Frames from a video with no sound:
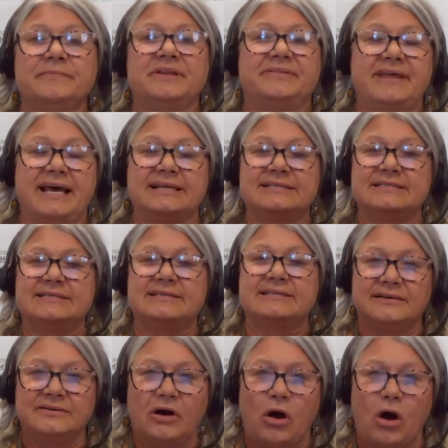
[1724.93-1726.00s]
But that's
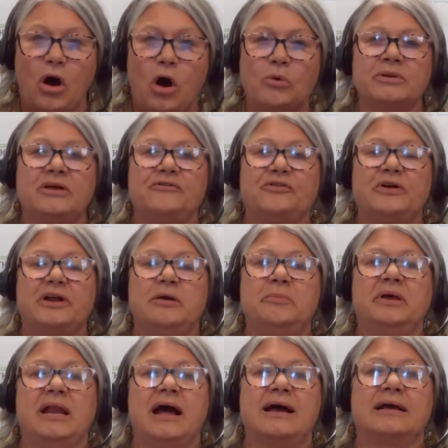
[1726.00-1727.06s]
only for
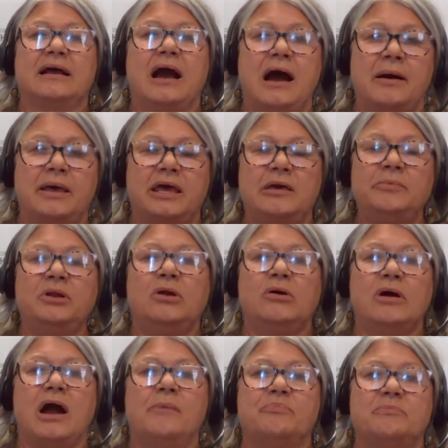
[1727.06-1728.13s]

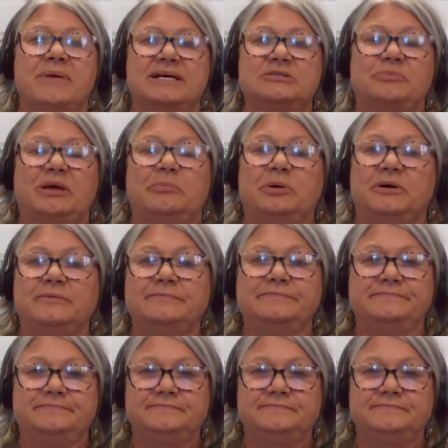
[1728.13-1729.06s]
immunocompromised people.